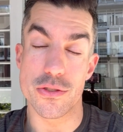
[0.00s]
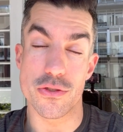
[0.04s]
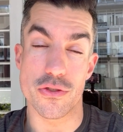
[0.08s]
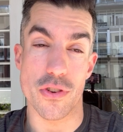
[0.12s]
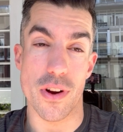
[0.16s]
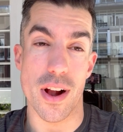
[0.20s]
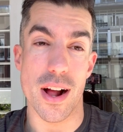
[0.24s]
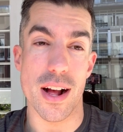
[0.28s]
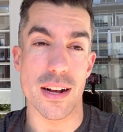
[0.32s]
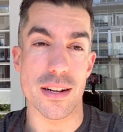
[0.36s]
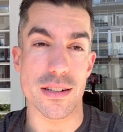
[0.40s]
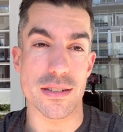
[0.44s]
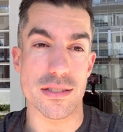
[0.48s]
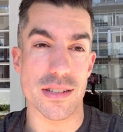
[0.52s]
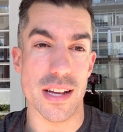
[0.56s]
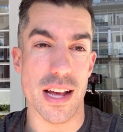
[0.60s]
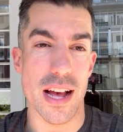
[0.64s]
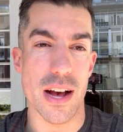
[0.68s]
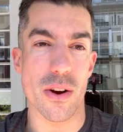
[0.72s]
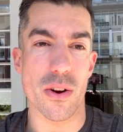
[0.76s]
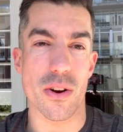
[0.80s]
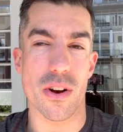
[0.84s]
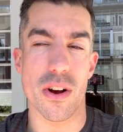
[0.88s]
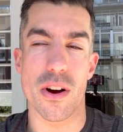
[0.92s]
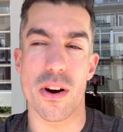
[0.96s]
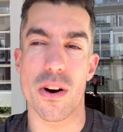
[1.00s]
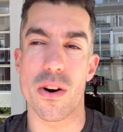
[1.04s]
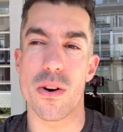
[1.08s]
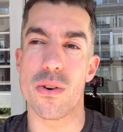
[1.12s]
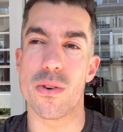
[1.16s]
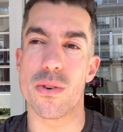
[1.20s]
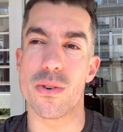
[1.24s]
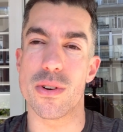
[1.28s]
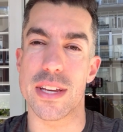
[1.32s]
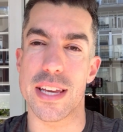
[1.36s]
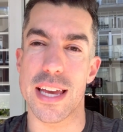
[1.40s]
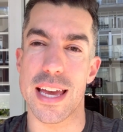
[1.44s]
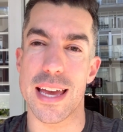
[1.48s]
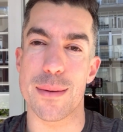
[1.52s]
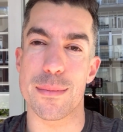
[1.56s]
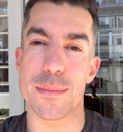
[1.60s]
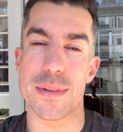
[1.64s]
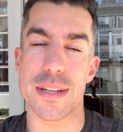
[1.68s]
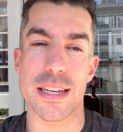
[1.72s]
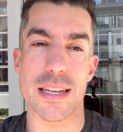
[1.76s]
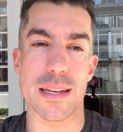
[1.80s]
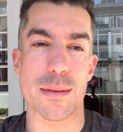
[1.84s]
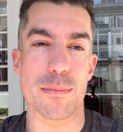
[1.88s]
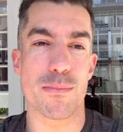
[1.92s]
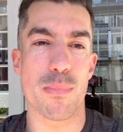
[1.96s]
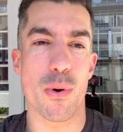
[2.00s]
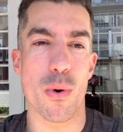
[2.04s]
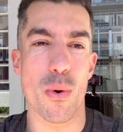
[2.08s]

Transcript: drugs, alcohol, gambling,